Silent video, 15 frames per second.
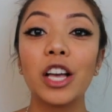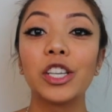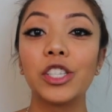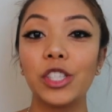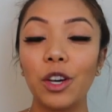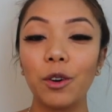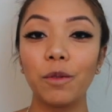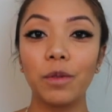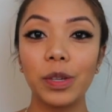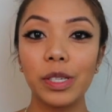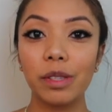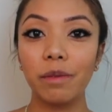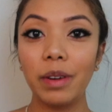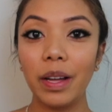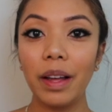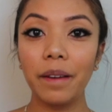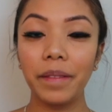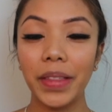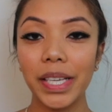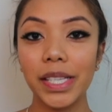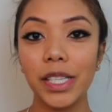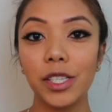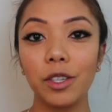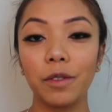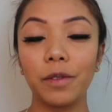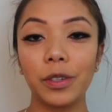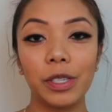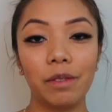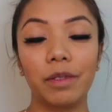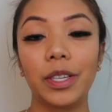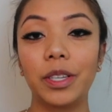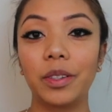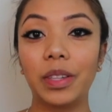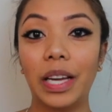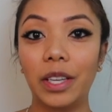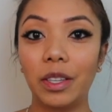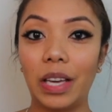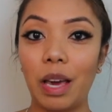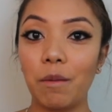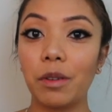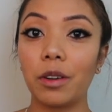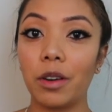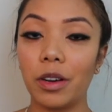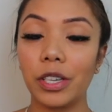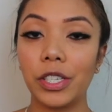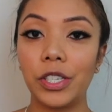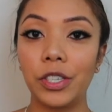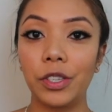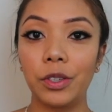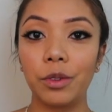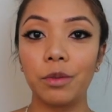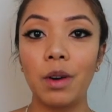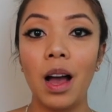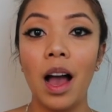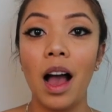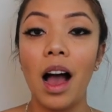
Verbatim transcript: So first of all, if this is your first video that you came across to